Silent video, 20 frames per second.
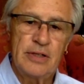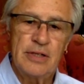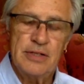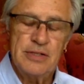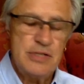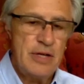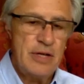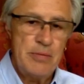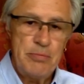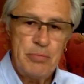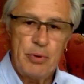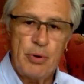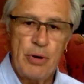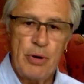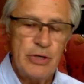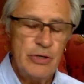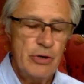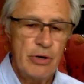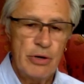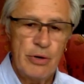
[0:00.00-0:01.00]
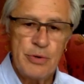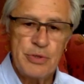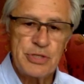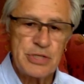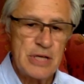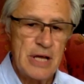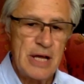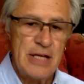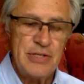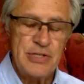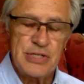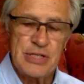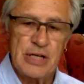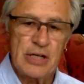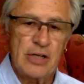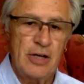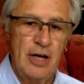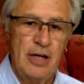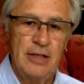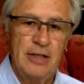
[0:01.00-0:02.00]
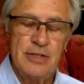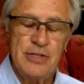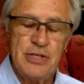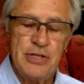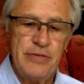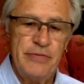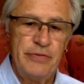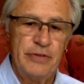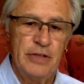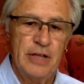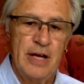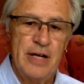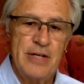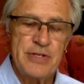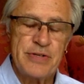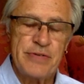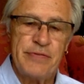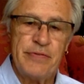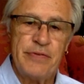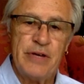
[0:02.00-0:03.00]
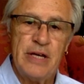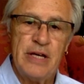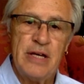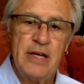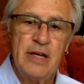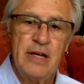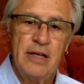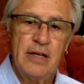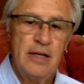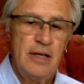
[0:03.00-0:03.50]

contemporary neuroscience, psychology, philosophy,